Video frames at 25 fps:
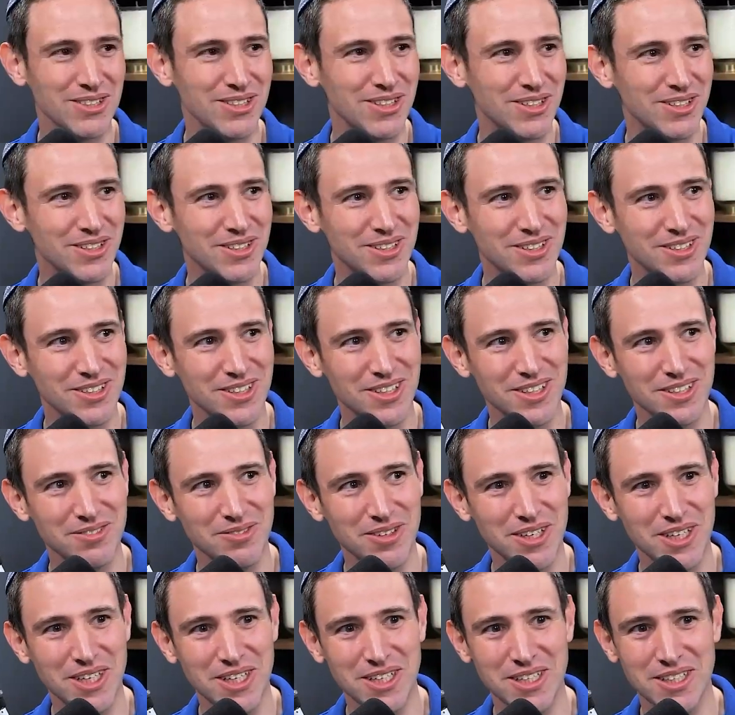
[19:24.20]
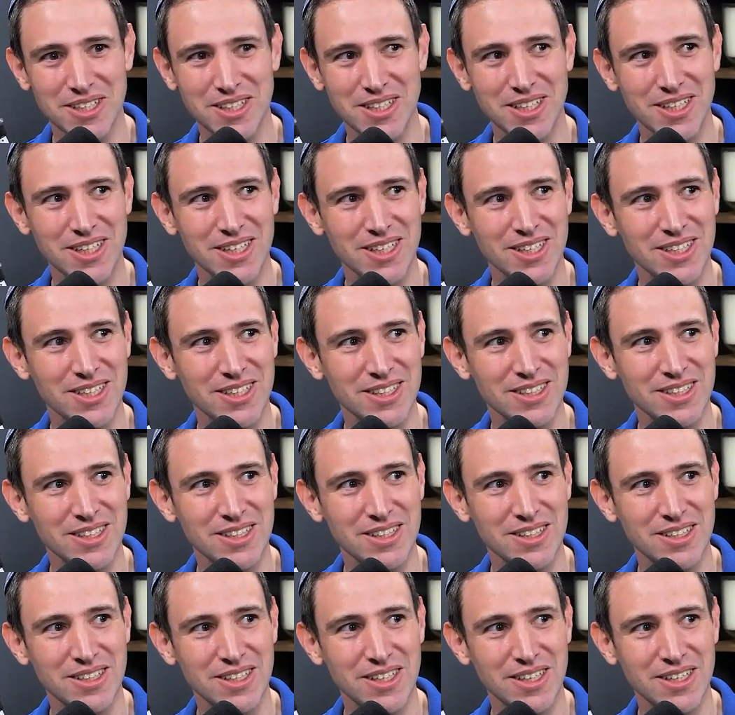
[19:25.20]
You can make it
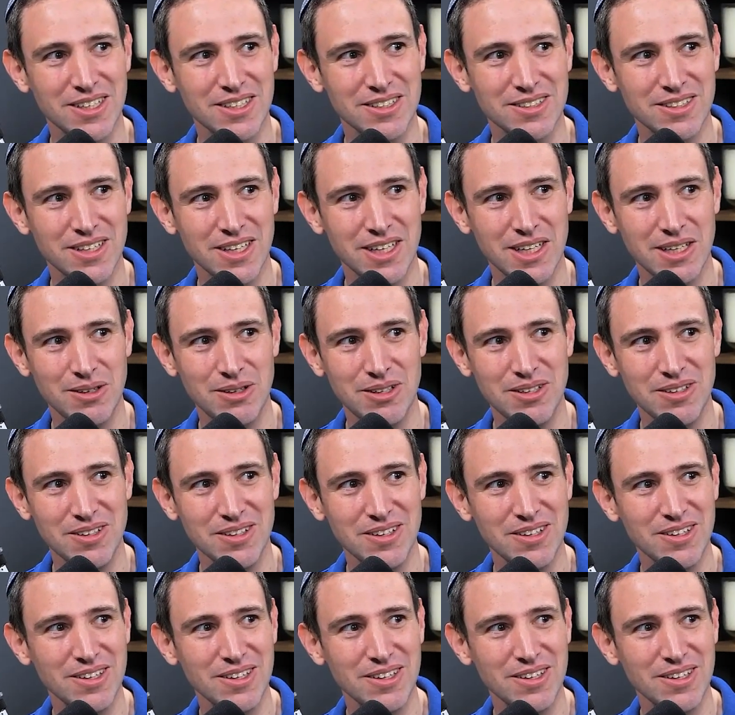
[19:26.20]
tiny.